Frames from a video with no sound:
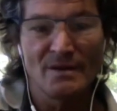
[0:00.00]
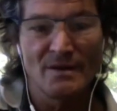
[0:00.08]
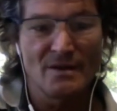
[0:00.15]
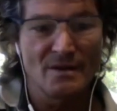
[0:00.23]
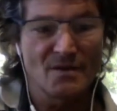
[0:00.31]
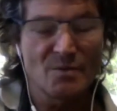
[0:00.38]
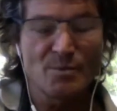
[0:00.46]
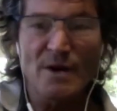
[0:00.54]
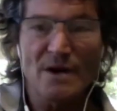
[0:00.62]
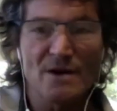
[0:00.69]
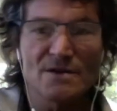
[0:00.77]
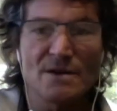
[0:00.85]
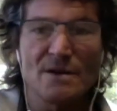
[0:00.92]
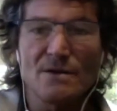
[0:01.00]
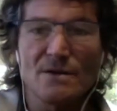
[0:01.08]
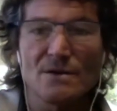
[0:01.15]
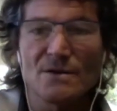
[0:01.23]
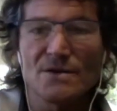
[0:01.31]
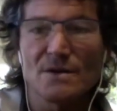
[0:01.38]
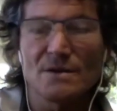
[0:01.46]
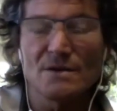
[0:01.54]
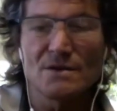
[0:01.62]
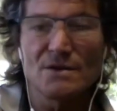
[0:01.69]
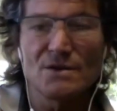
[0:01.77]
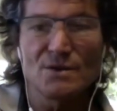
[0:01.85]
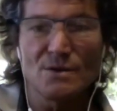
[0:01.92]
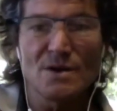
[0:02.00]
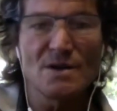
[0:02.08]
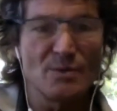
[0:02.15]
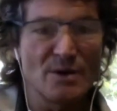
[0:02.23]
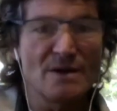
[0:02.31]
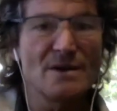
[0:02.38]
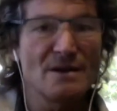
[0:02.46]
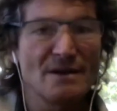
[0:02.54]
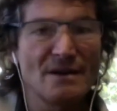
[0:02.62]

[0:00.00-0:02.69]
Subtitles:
inspires others to join me.